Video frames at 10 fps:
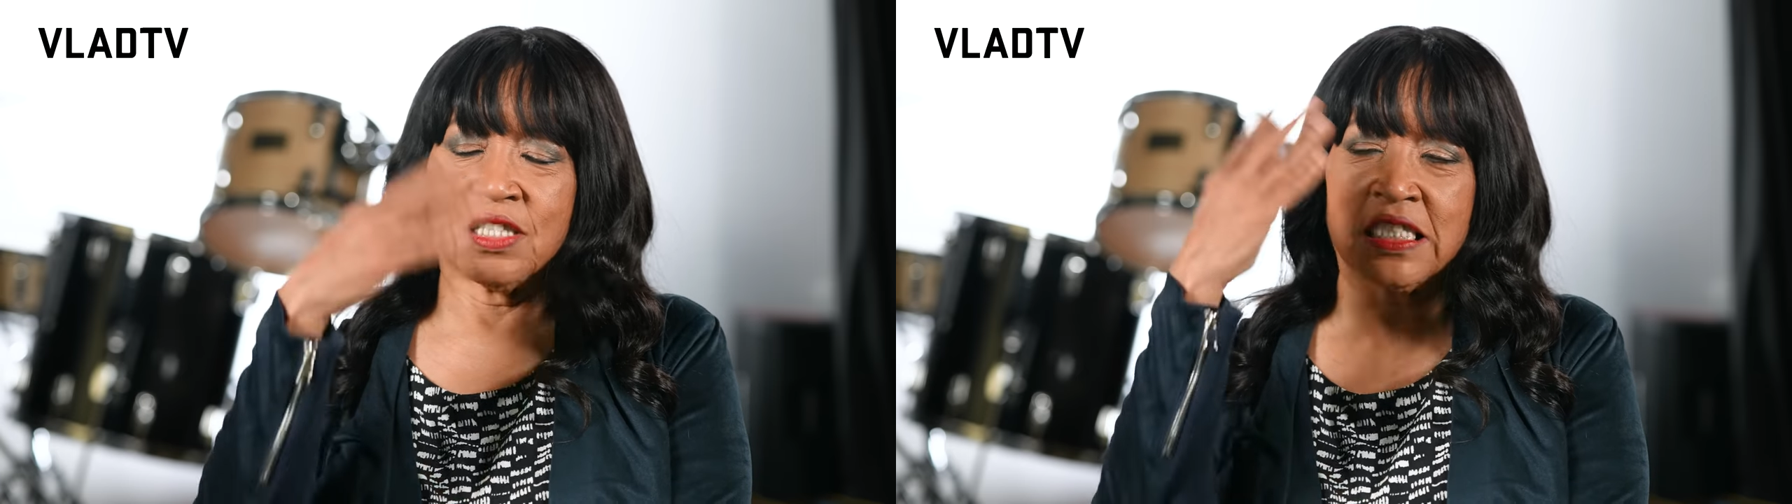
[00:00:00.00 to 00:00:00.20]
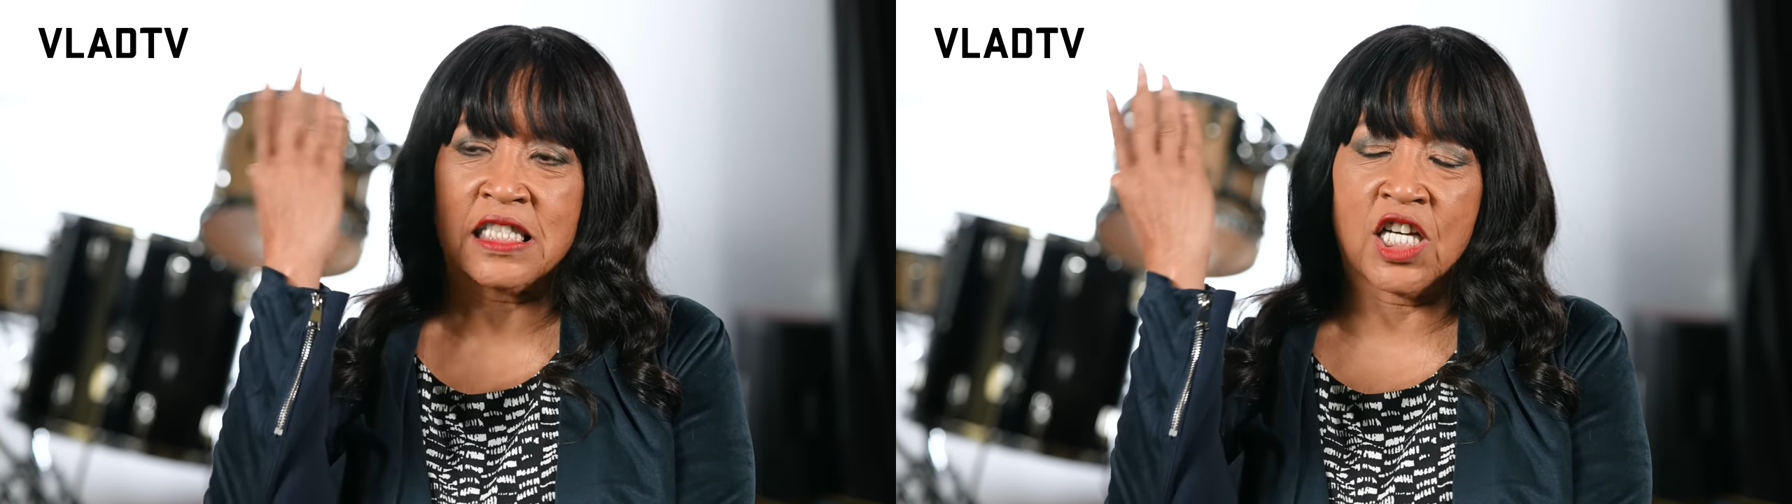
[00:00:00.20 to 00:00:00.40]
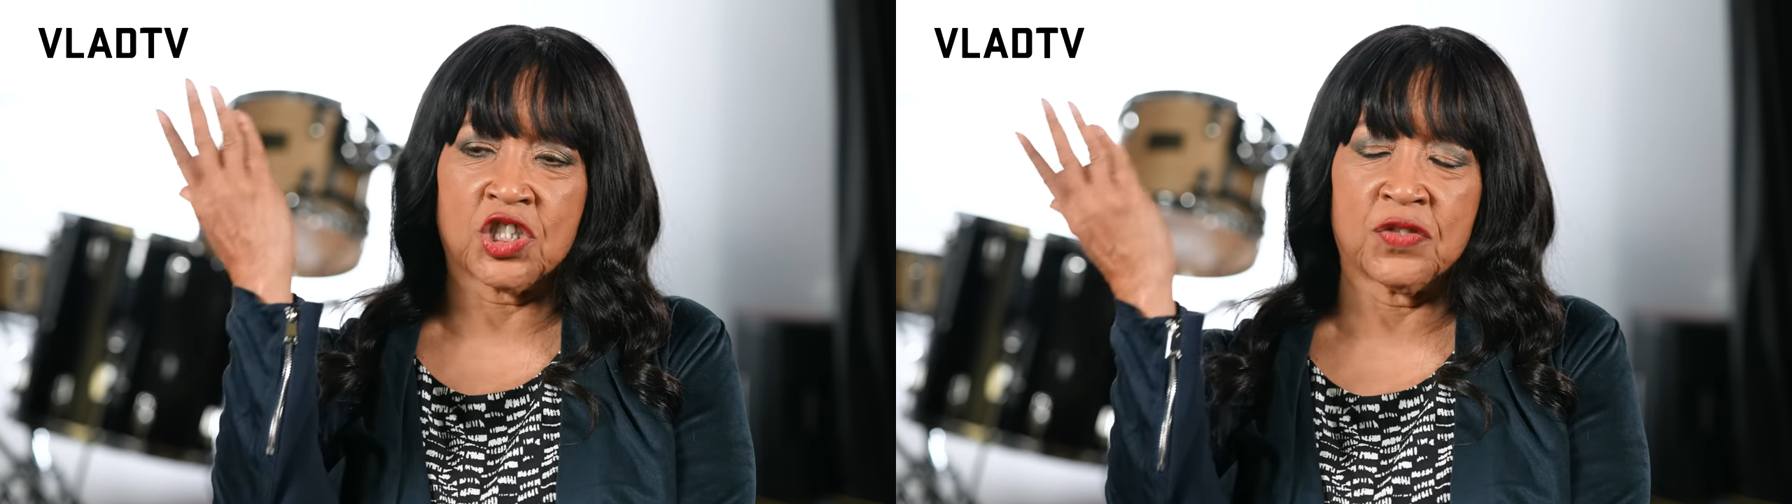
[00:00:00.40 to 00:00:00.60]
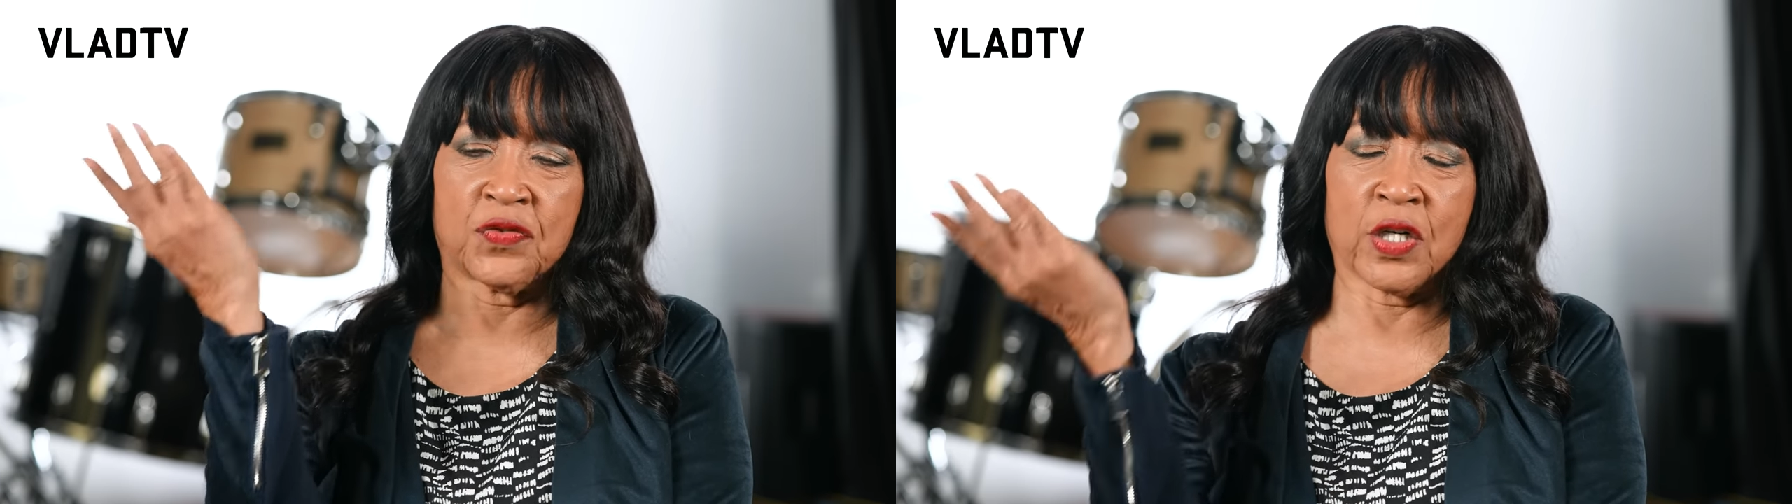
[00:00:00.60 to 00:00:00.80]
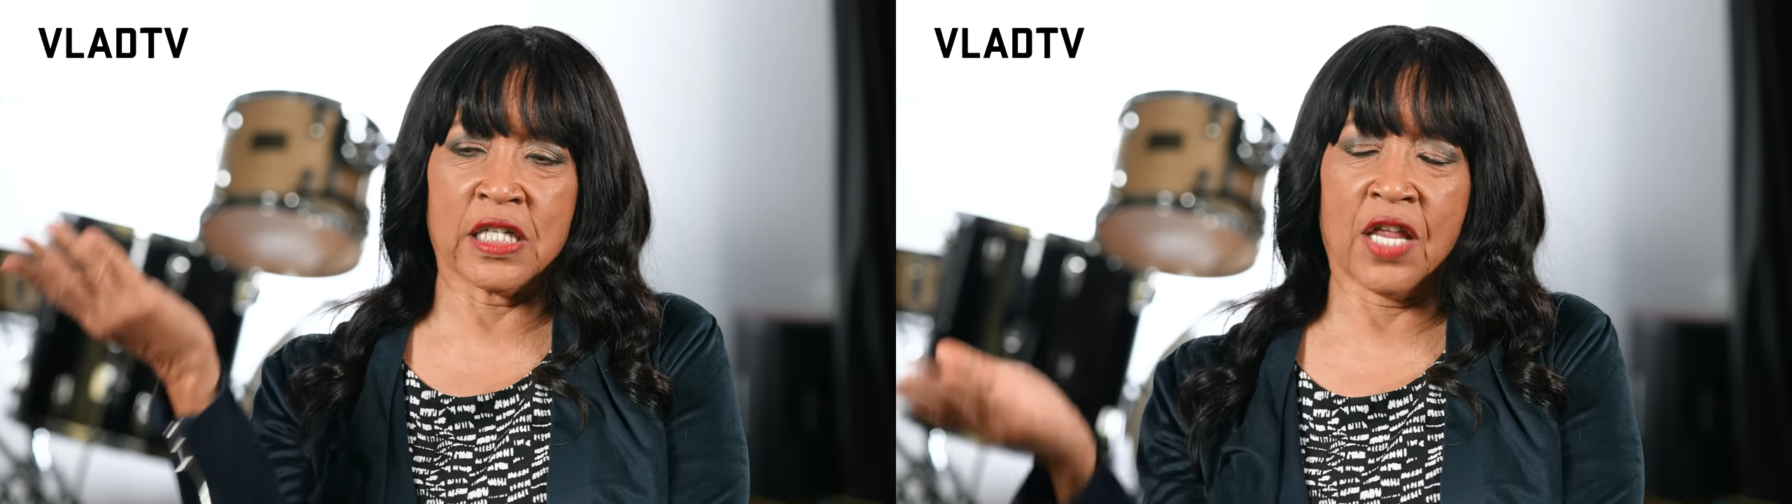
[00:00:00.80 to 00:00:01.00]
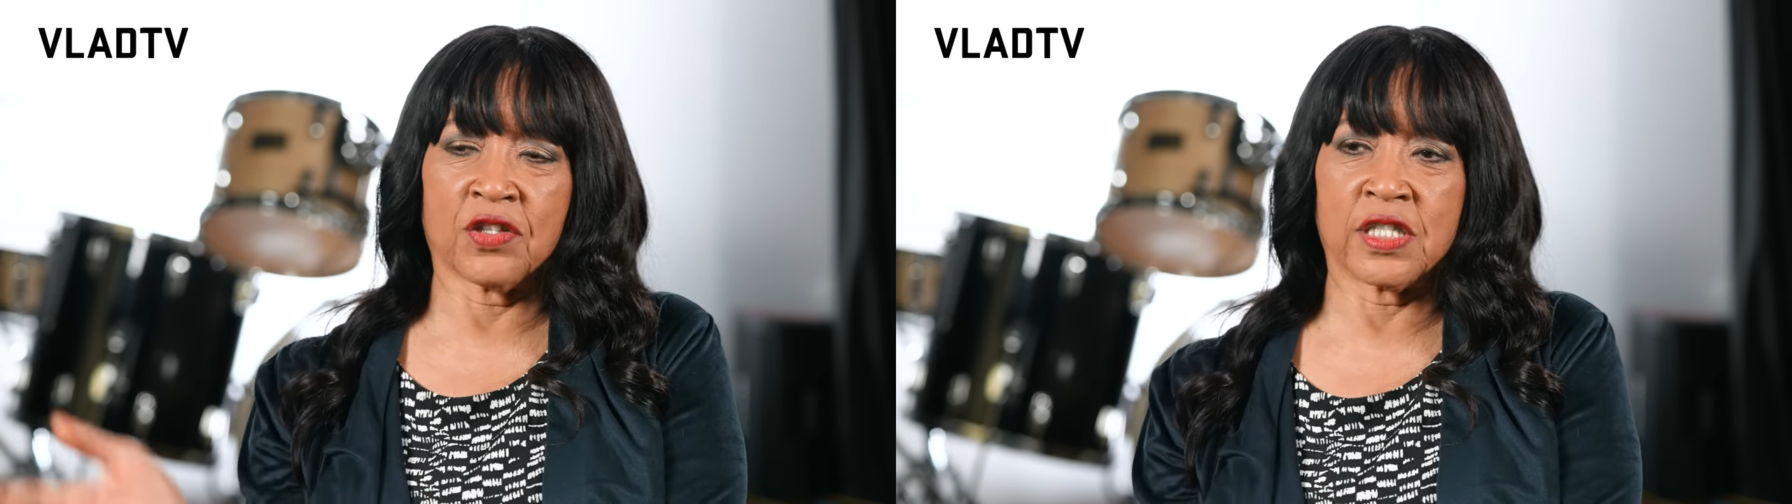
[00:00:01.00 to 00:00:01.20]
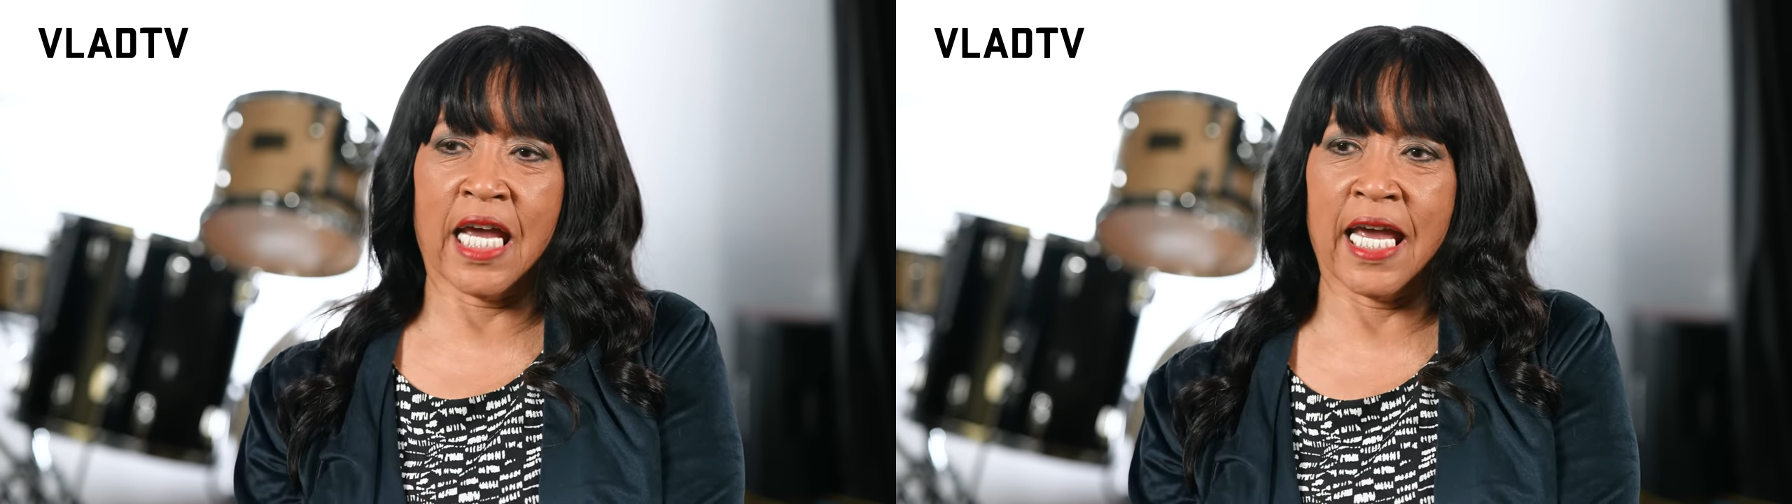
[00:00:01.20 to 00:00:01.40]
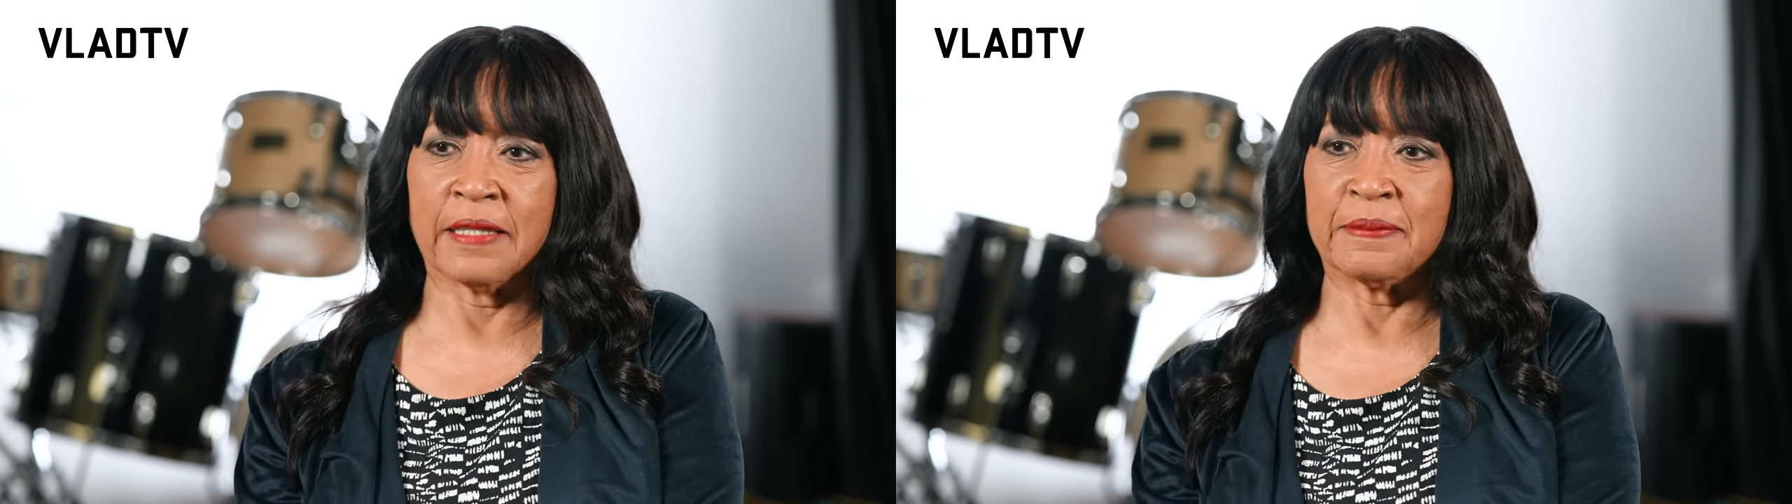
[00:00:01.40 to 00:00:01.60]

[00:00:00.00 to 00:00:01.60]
a whole discussion for and, another and, and I'm